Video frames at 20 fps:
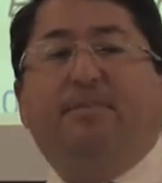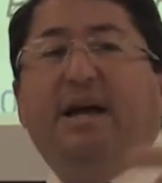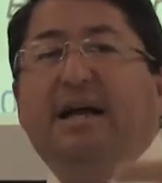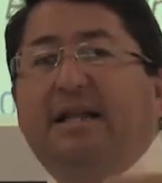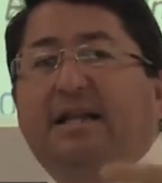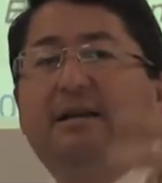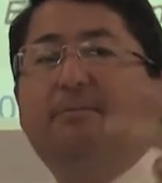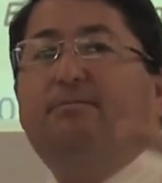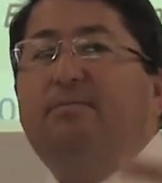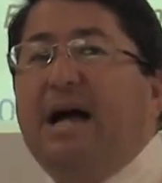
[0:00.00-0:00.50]

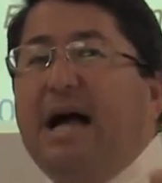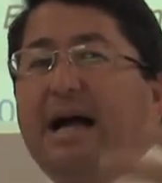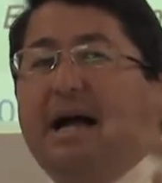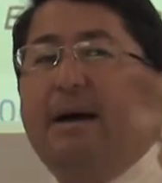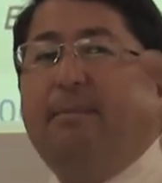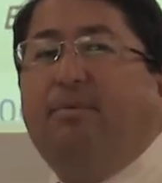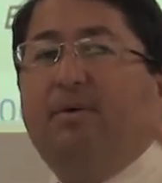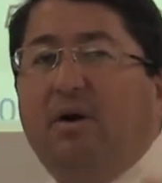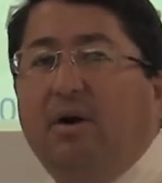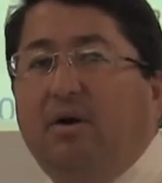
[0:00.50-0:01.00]
pending,
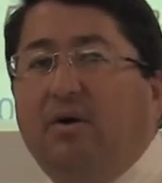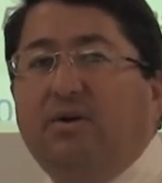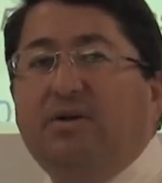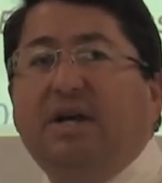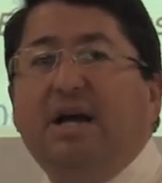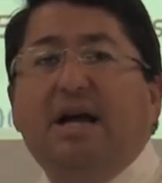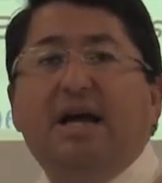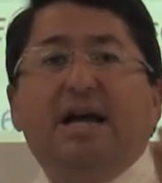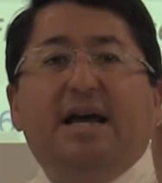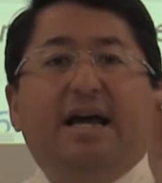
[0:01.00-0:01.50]
backup,
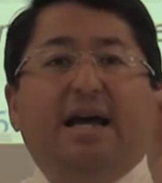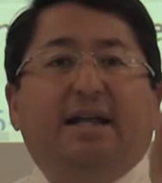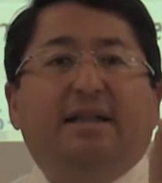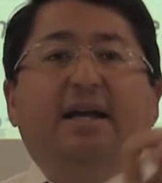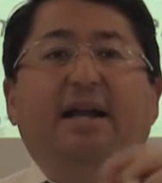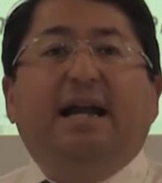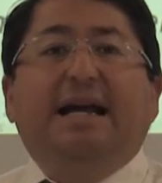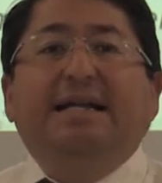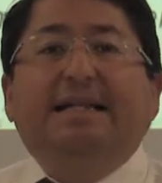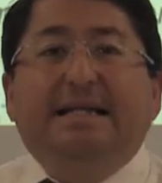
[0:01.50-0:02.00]
close in
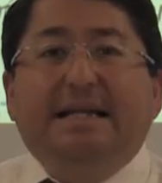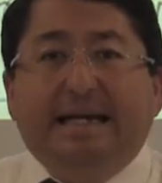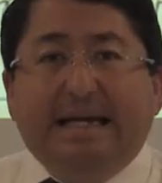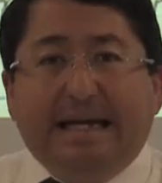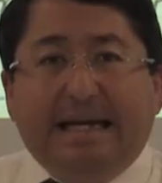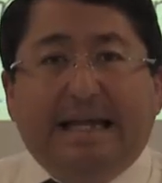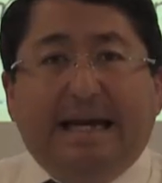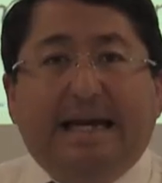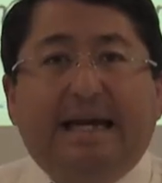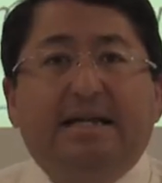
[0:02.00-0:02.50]
the last
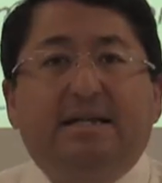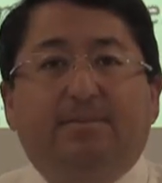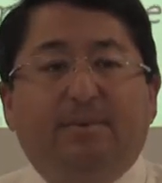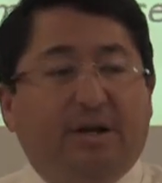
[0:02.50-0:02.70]
30 days